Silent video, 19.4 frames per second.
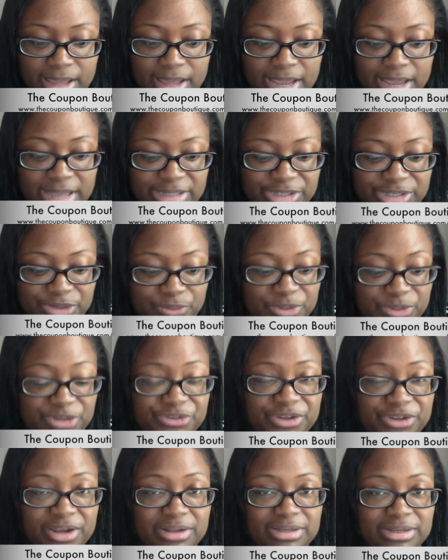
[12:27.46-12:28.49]
So when you
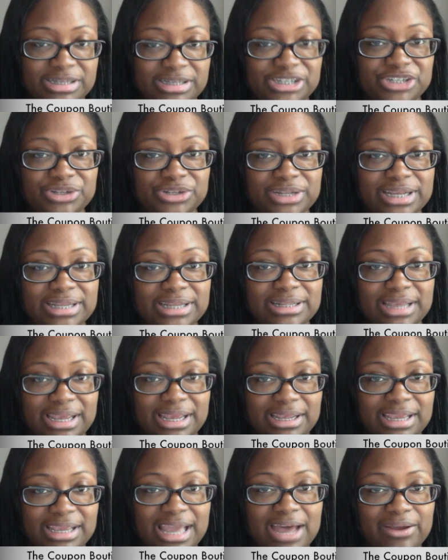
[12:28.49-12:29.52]
start, because they
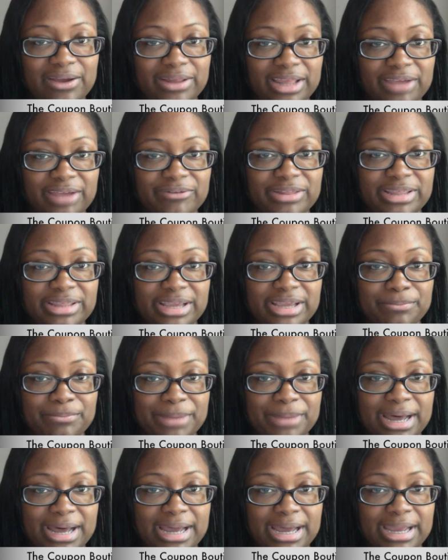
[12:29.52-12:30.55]
calculate everything
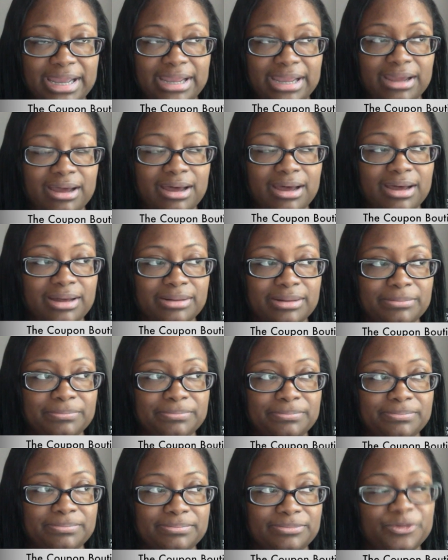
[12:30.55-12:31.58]
by
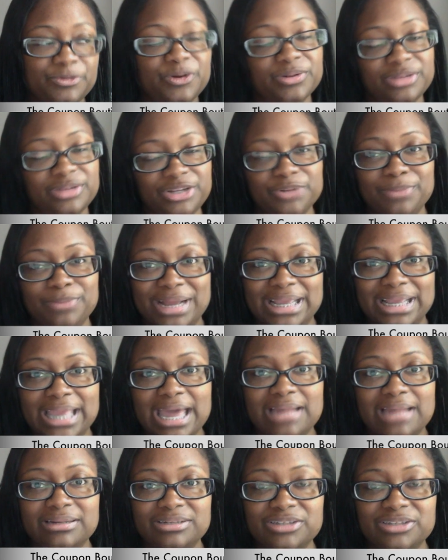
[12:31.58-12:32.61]
by
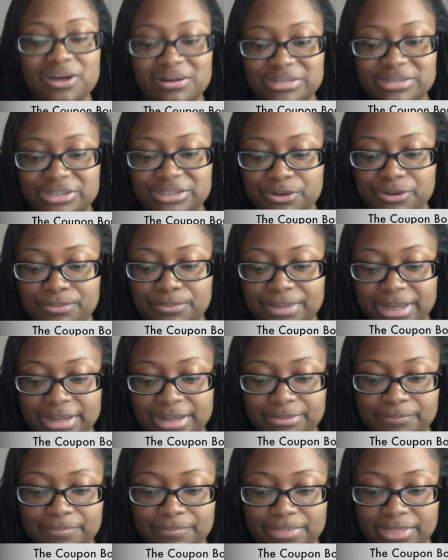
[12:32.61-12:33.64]
gallons also, but
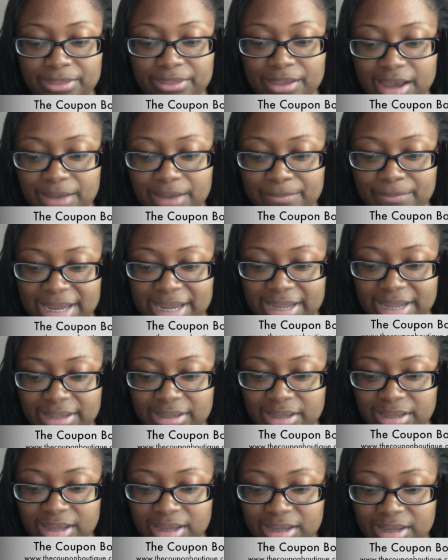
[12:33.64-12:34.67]

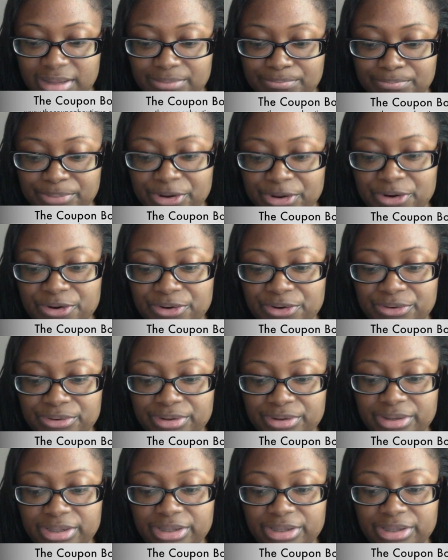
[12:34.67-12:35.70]
by
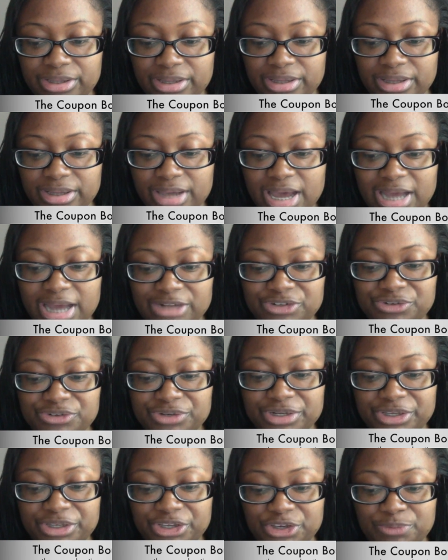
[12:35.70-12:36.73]
per
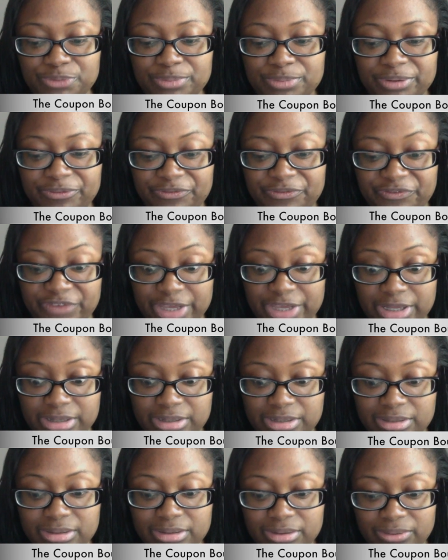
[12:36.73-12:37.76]
100 cubic
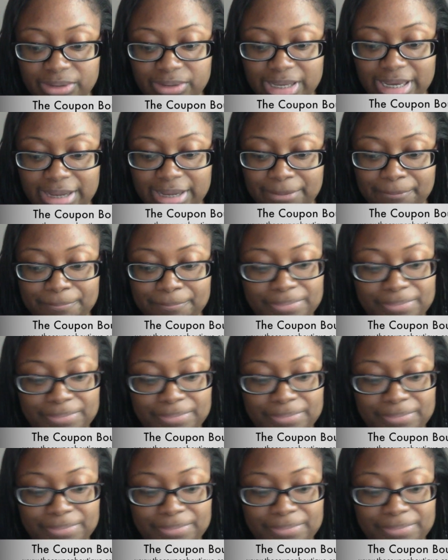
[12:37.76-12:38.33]
feet. Okay.